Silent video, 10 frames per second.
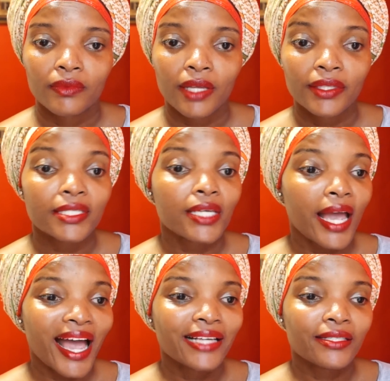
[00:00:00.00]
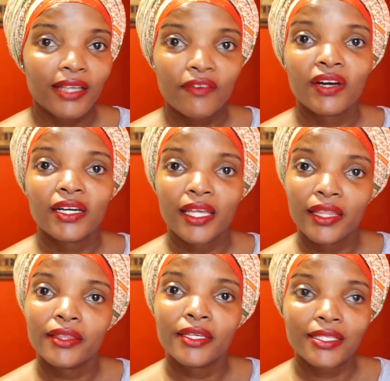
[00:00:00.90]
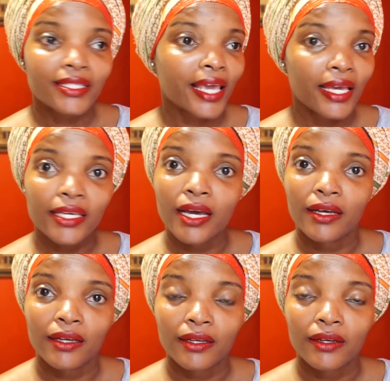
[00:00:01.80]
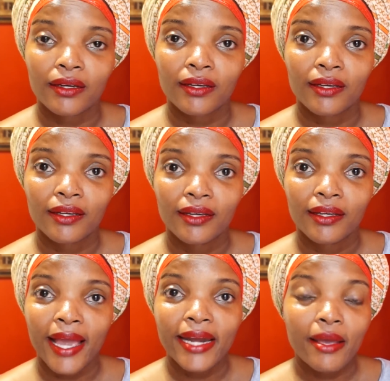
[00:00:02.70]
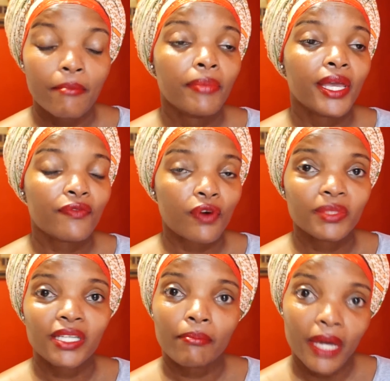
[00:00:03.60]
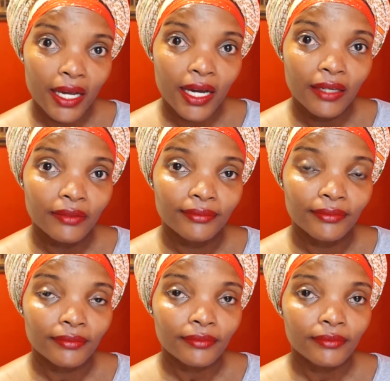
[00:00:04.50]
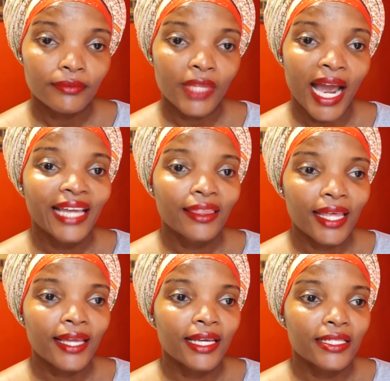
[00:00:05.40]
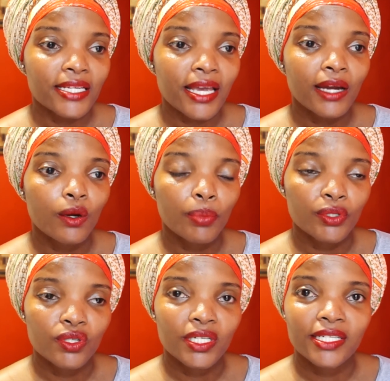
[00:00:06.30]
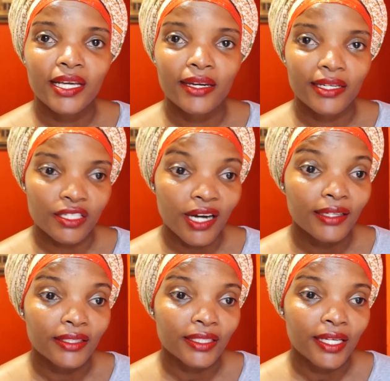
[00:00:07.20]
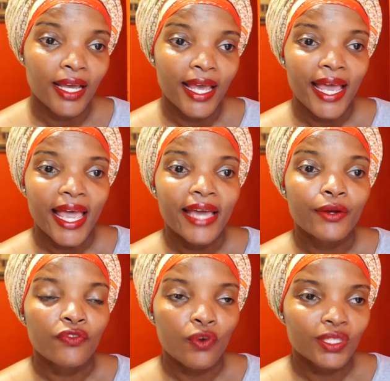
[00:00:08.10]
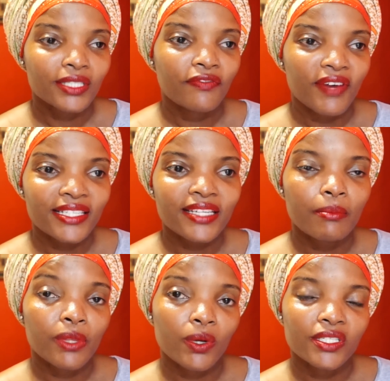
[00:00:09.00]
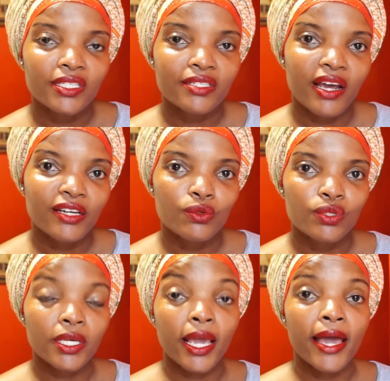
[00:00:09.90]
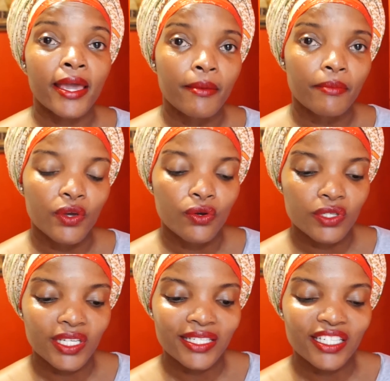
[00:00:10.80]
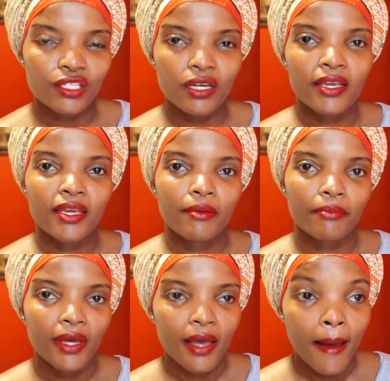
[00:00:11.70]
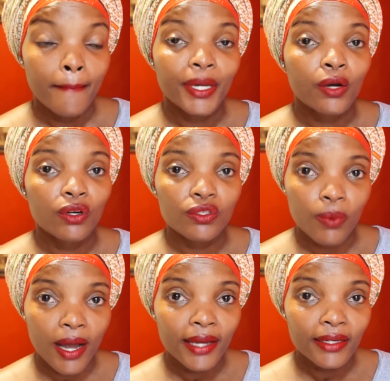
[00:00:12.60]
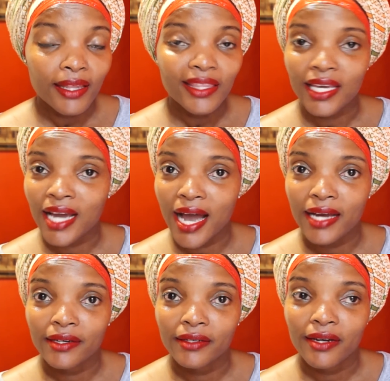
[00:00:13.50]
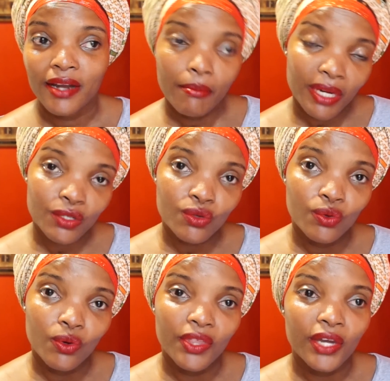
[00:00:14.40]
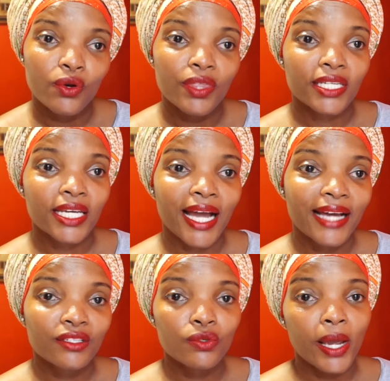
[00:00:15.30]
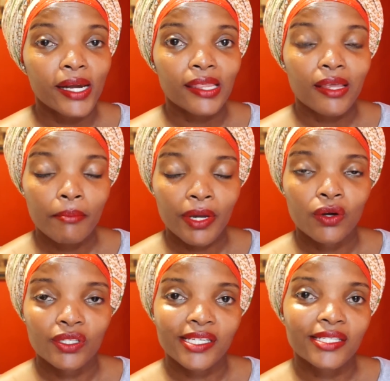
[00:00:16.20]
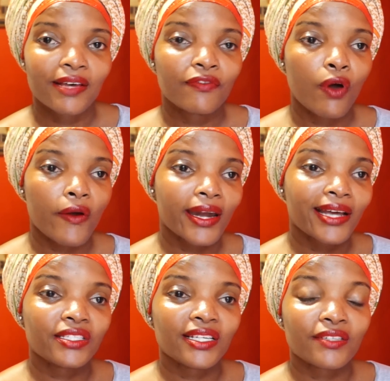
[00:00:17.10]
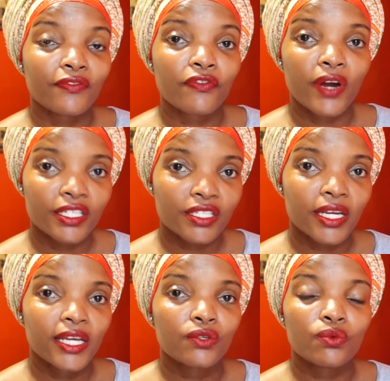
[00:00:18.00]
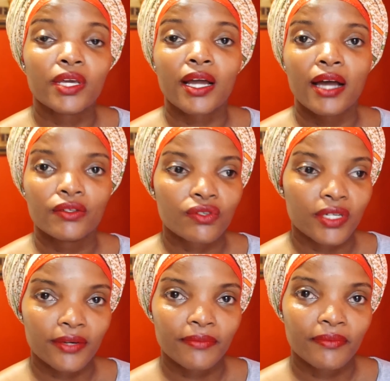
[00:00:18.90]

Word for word: this guy has suffered in this Kenya and him being from Jamaica, I think they're taking an opportunity and a chance. And of course, the first time they were just trying to scare him, you know, just shake him. Because one, they can. Number two, they know that he can't do anything because he's a foreigner just fresh into the country.